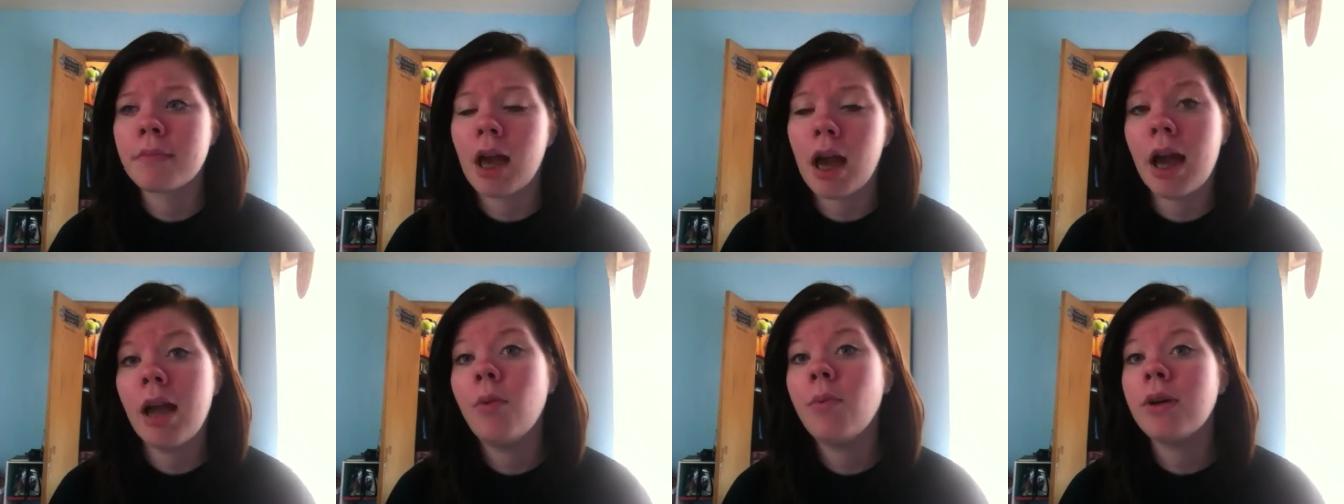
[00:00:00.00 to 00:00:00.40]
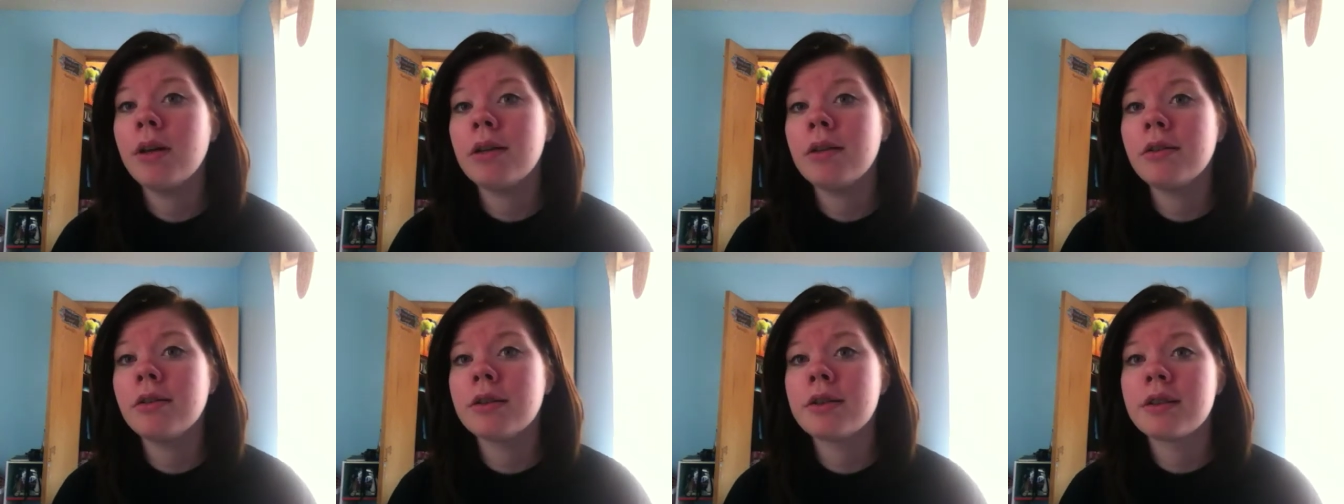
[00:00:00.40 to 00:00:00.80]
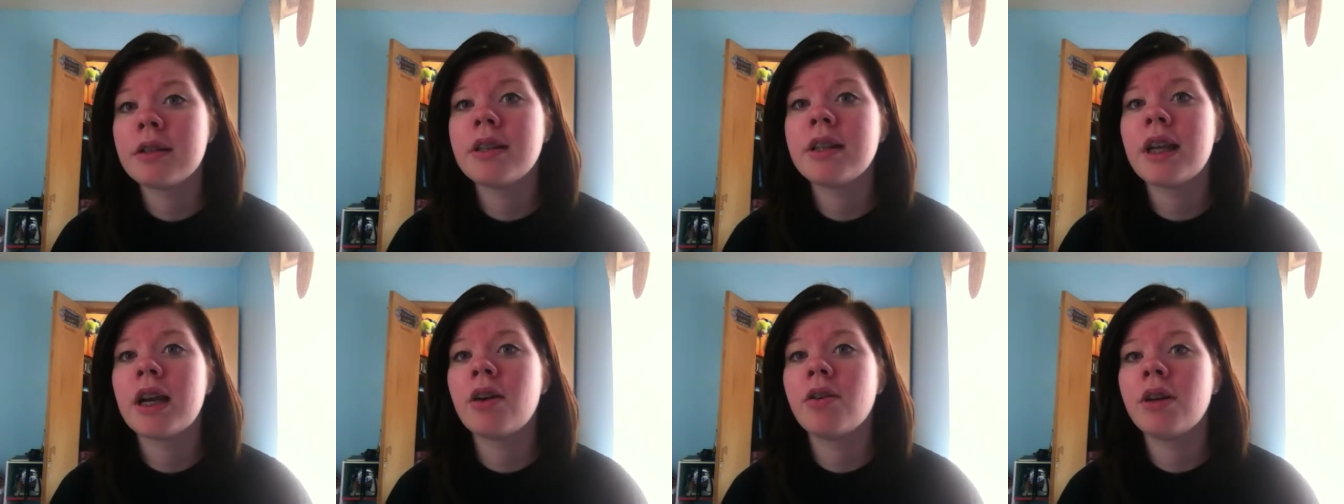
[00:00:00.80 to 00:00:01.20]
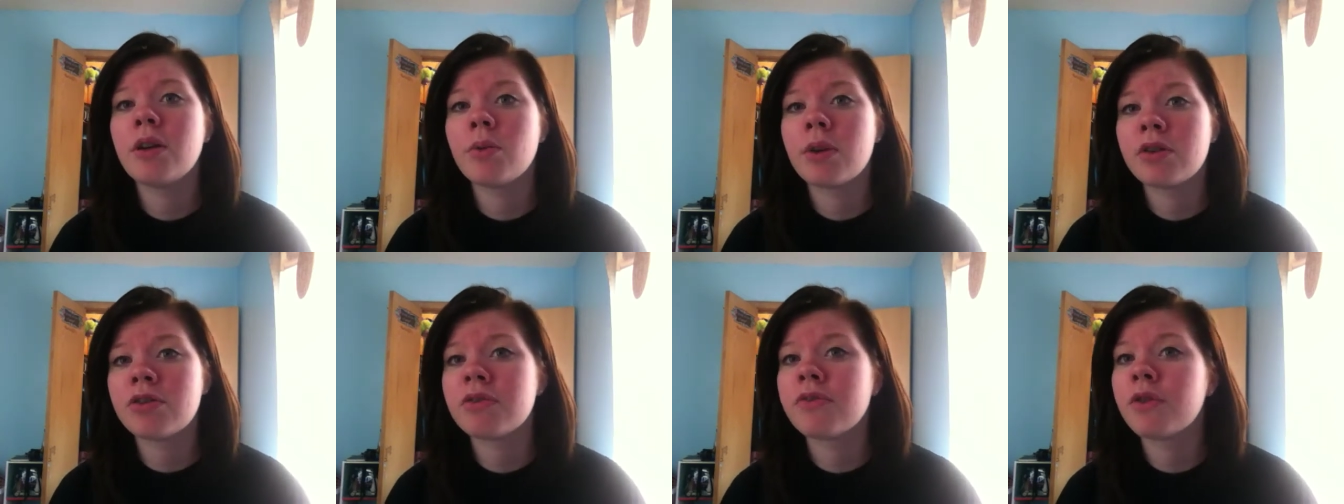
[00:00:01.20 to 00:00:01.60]
I will sit down
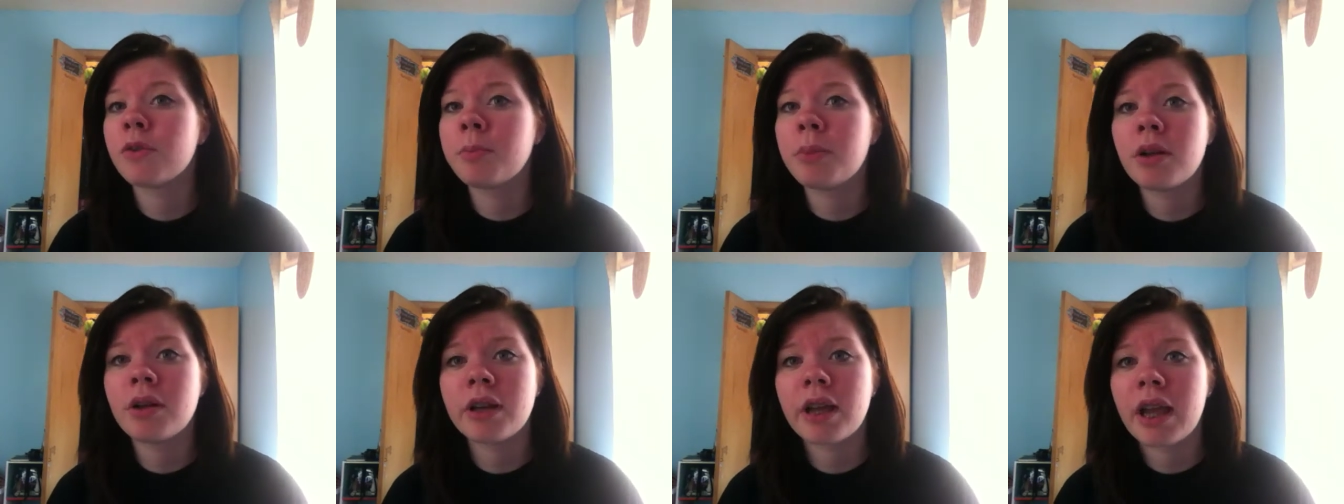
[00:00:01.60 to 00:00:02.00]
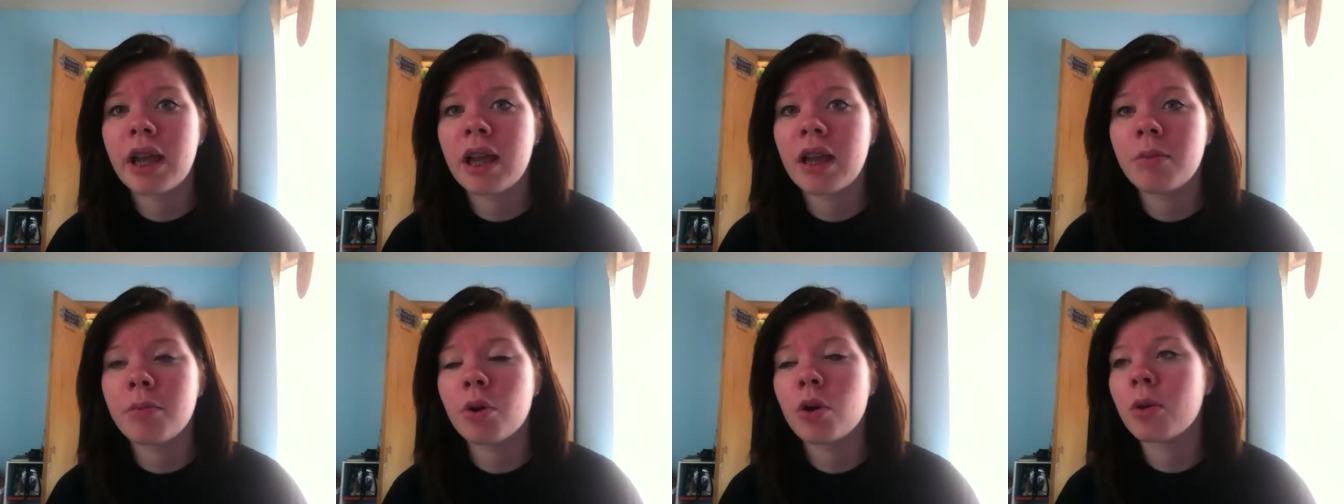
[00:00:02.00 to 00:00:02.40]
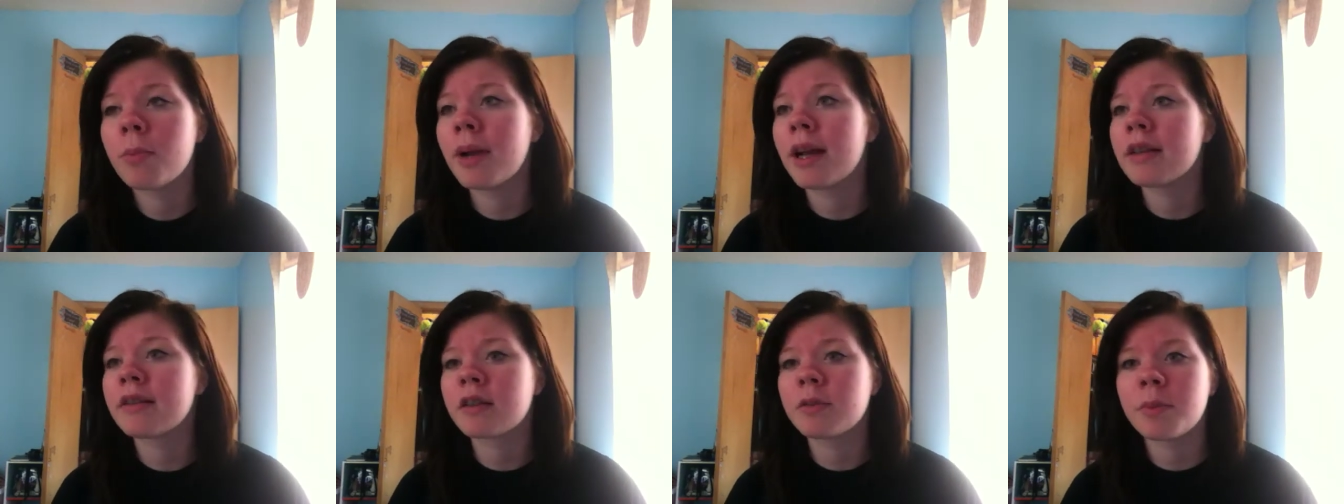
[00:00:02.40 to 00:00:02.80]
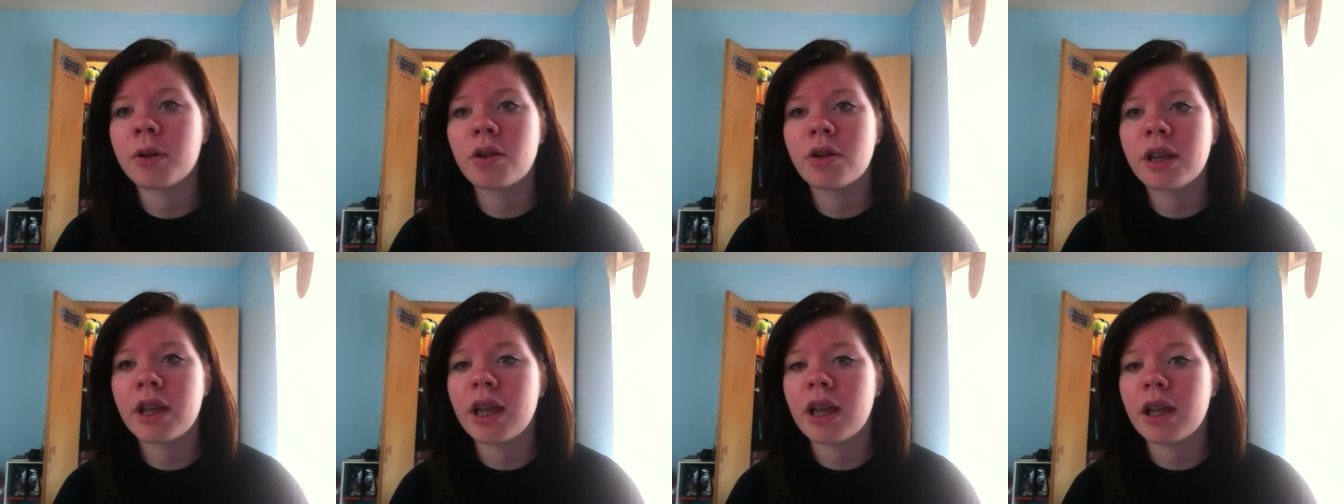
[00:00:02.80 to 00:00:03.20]
and watch a football game or a
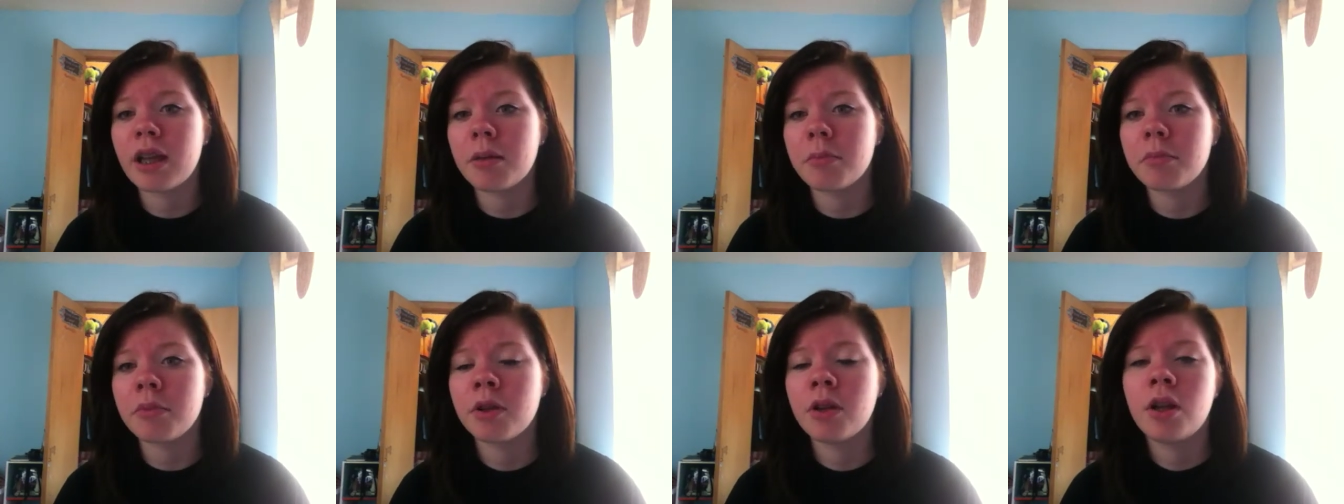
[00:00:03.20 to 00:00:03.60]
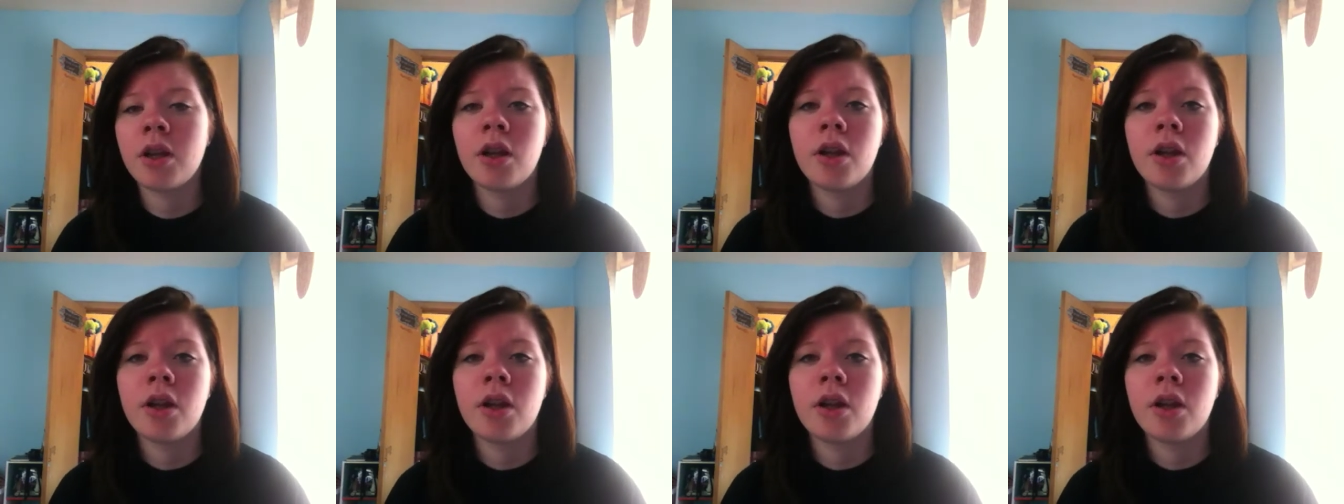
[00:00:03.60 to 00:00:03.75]
basketball game